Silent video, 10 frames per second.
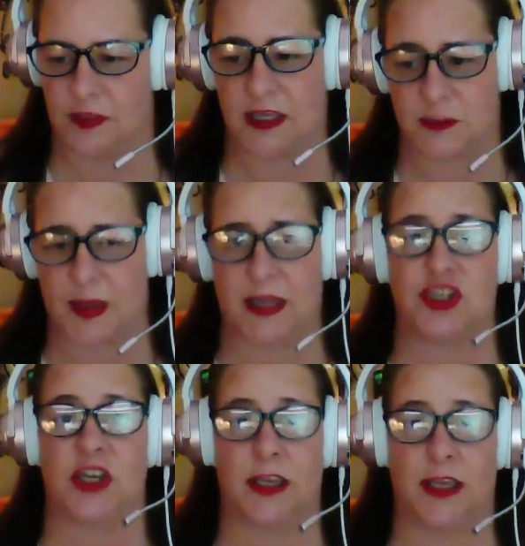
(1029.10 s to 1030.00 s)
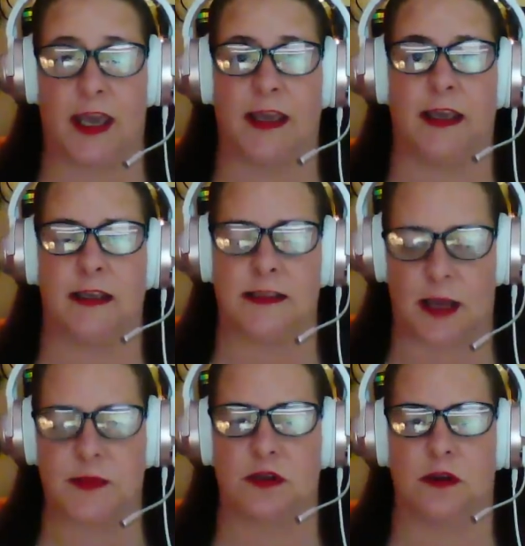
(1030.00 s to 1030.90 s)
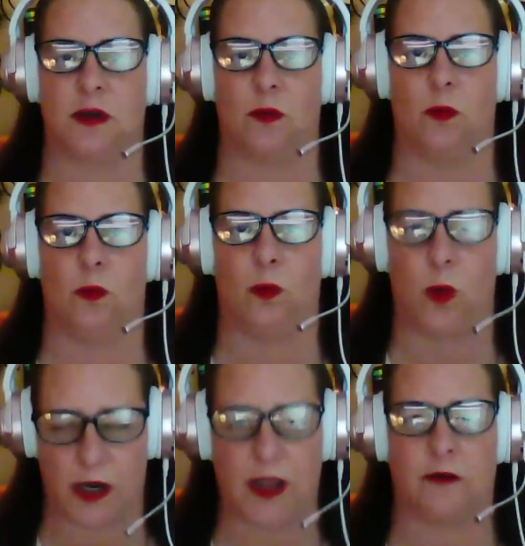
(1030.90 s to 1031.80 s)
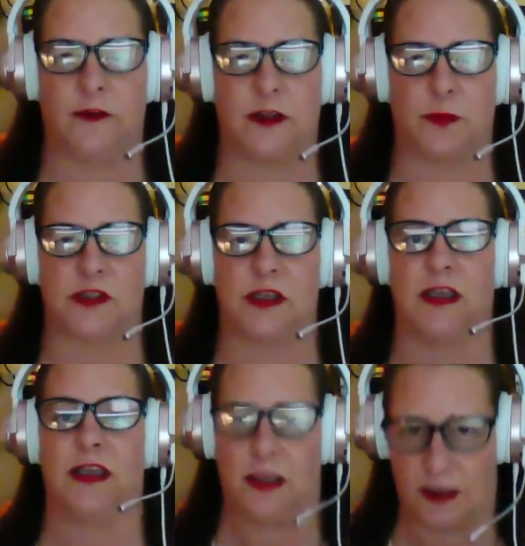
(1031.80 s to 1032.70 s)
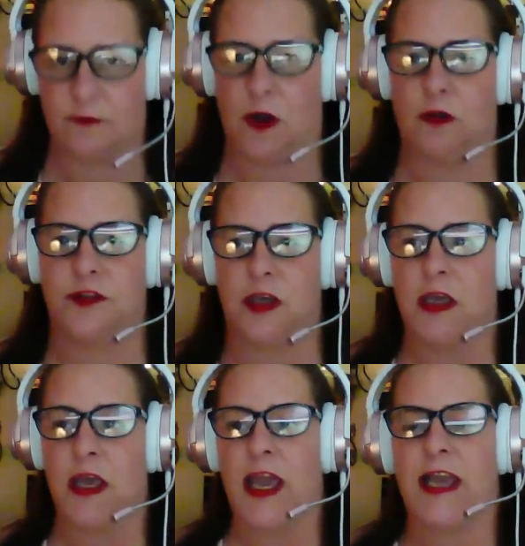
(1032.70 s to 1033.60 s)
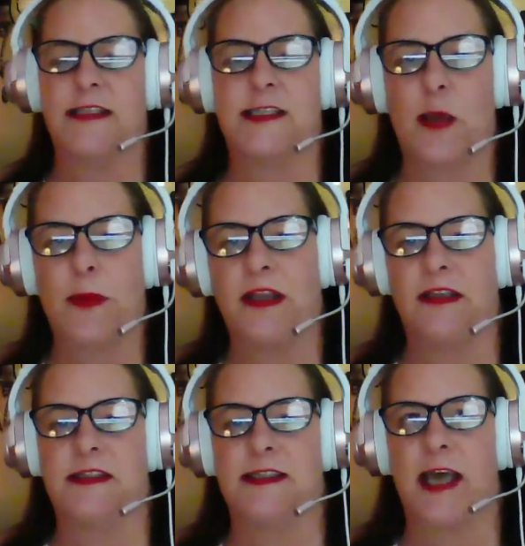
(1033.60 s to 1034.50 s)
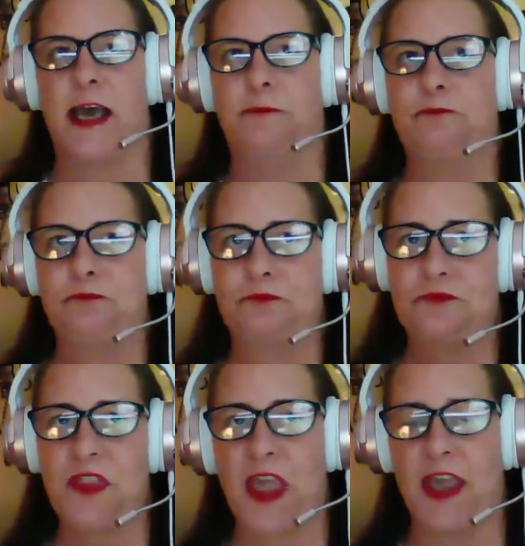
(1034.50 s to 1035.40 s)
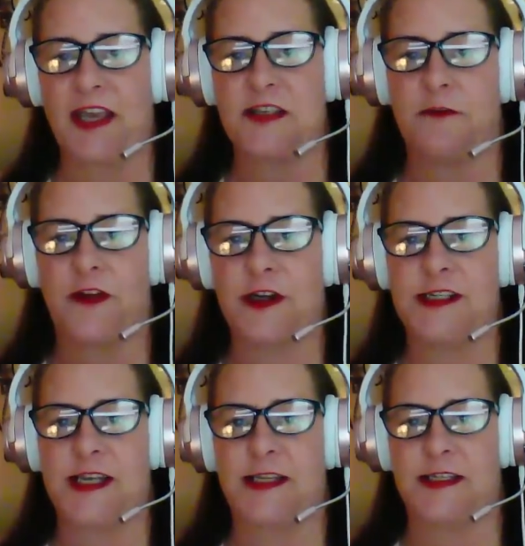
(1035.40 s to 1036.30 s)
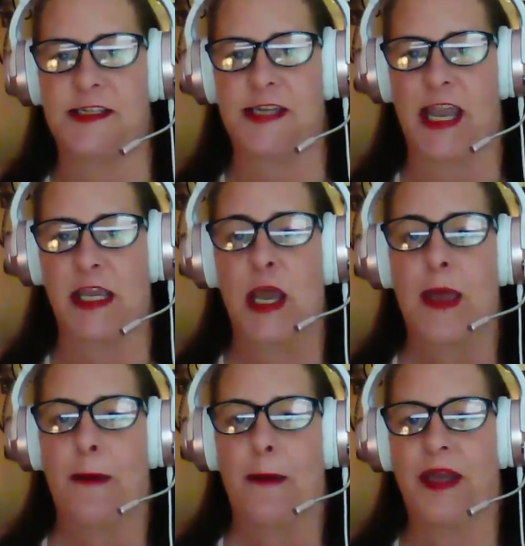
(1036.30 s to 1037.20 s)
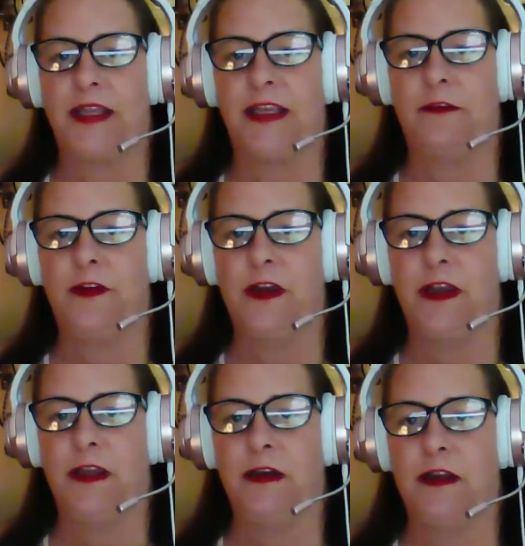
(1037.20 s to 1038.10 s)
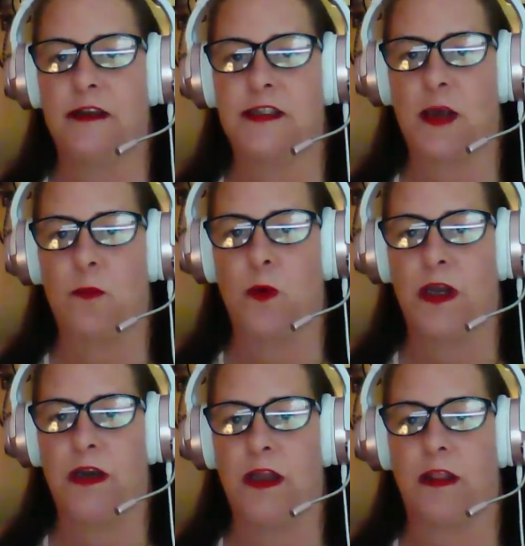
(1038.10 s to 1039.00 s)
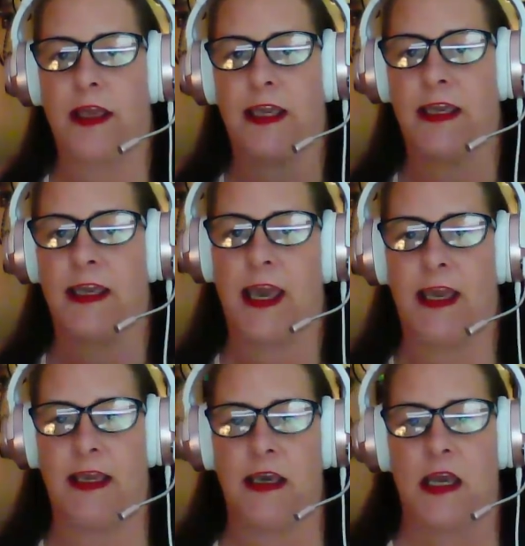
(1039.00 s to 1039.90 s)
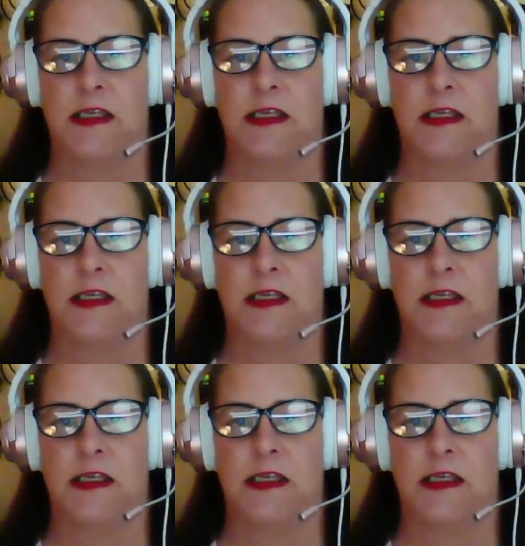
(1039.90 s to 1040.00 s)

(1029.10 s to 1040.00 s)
Yes, Paige, NK is absolutely 150% involved. And somebody had said, I guess it varies state to state, but even someone like NK